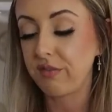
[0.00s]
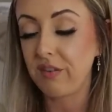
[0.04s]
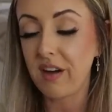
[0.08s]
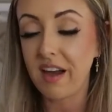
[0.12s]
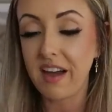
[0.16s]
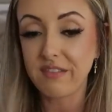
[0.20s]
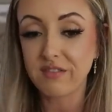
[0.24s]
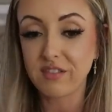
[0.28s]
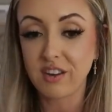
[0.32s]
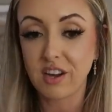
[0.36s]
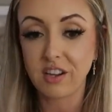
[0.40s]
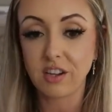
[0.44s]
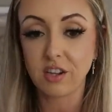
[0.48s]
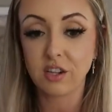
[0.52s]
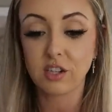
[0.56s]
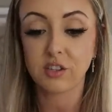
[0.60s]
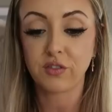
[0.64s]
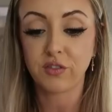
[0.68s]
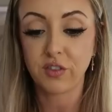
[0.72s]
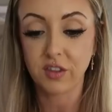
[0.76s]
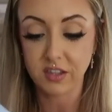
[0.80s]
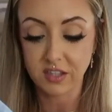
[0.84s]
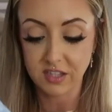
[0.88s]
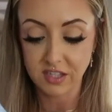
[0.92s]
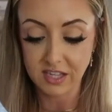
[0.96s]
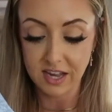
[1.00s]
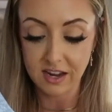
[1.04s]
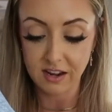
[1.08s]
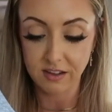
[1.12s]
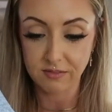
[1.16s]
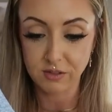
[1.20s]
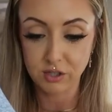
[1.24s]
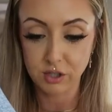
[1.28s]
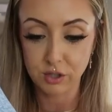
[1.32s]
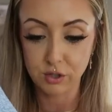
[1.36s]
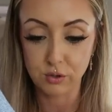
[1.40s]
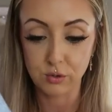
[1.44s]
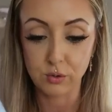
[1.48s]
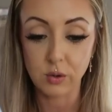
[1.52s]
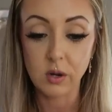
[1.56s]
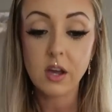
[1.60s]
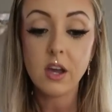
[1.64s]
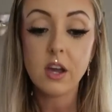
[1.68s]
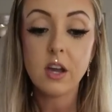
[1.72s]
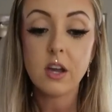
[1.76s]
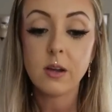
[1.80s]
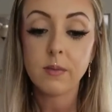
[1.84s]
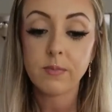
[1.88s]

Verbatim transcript: $5 for the set of two.